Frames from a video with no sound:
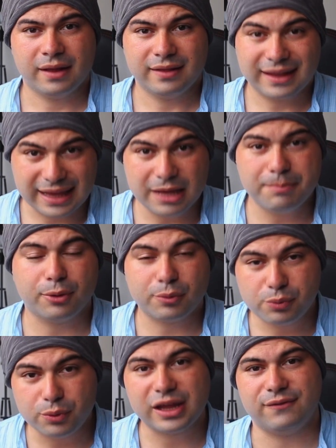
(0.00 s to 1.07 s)
The keyboard
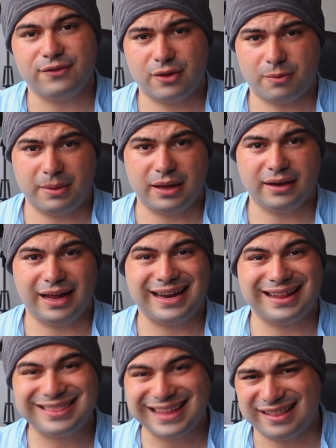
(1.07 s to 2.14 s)
will give you speed, and
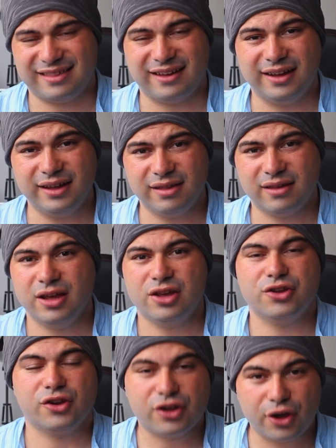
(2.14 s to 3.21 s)
at that size,
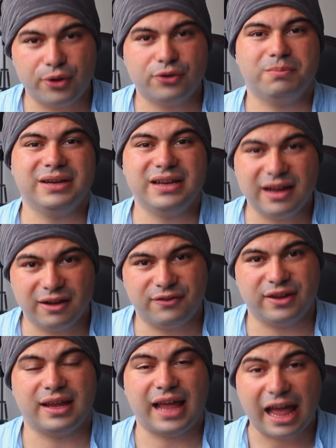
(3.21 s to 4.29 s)
you're going to be
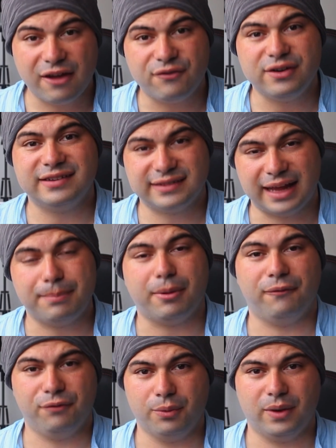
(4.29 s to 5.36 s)
loving every step
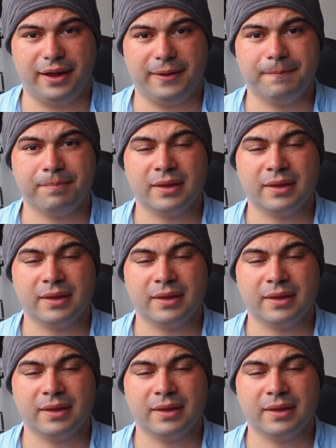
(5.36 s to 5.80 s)
of the way.